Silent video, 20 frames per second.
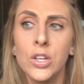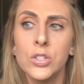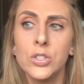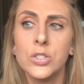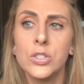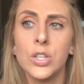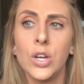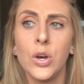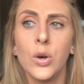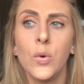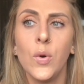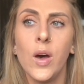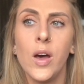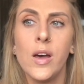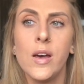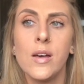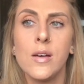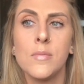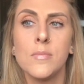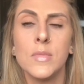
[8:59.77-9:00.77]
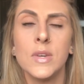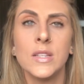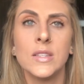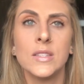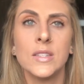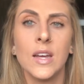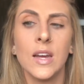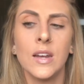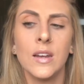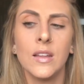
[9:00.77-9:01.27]
So
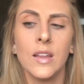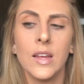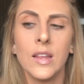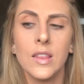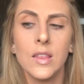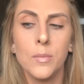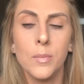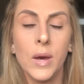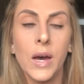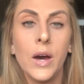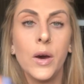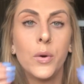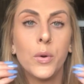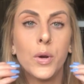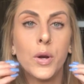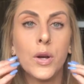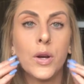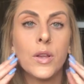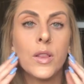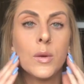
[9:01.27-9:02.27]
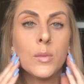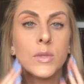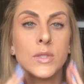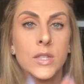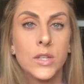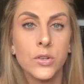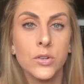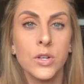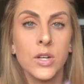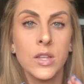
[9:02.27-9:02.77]
it's kind of like the powder that
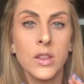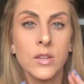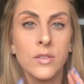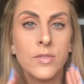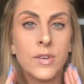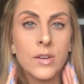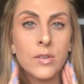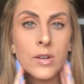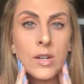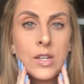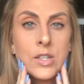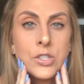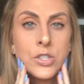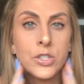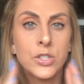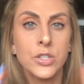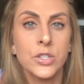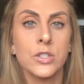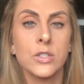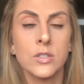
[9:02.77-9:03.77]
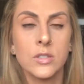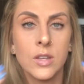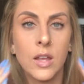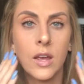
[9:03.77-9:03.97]
was underneath the foundation just